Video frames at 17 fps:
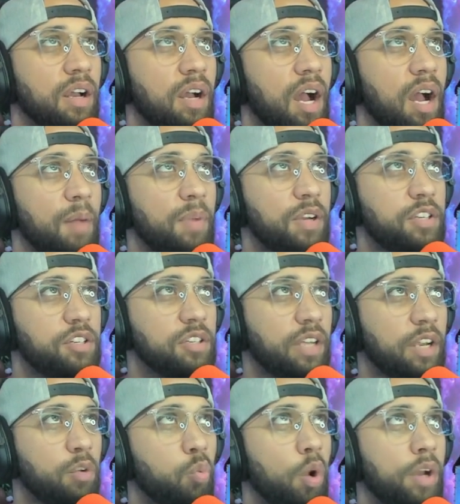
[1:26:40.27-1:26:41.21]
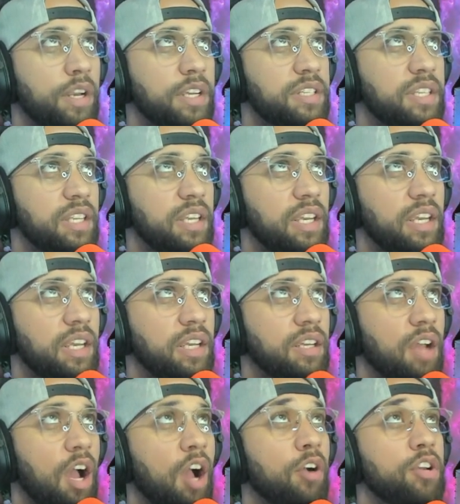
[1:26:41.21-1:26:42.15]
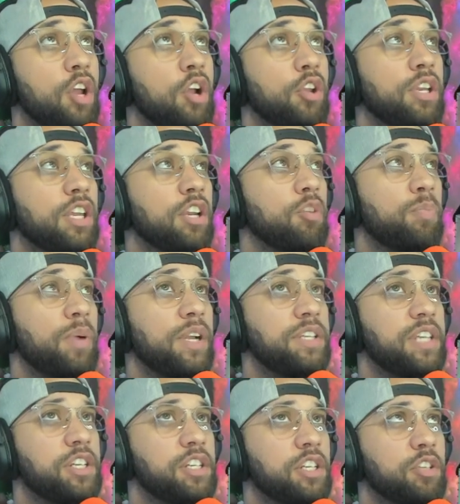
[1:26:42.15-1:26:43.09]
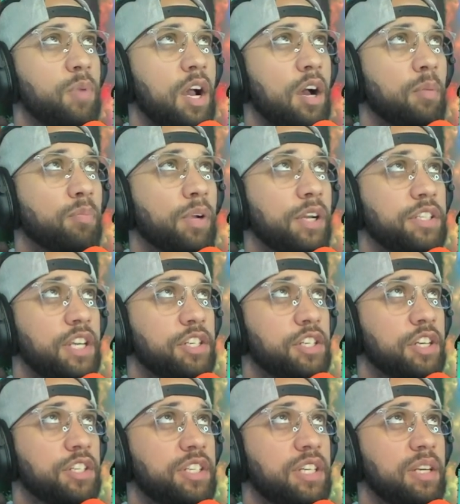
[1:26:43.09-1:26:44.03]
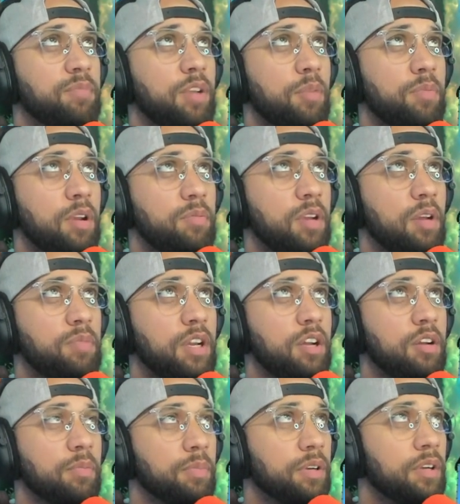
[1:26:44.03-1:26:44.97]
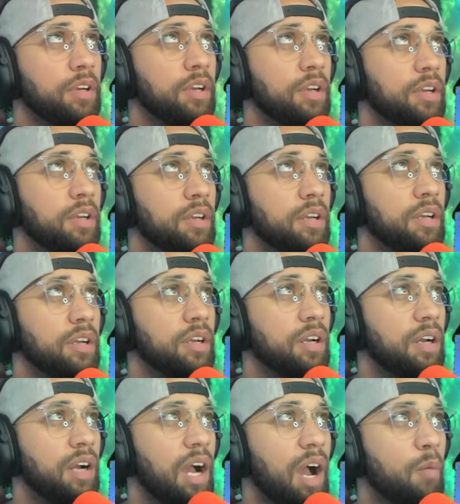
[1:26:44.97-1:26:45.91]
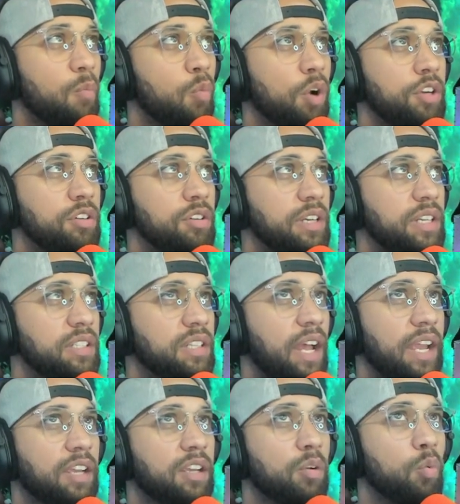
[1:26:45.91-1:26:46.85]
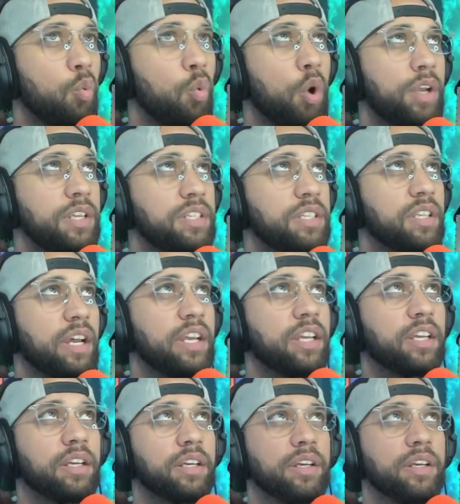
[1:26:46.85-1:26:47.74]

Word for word: I'm not sure. Like, what is the? Oh no, you get it on PlayStation as well. PlayStation and Steam. Dope, dope, dope, dope. I'm wondering like, what is like?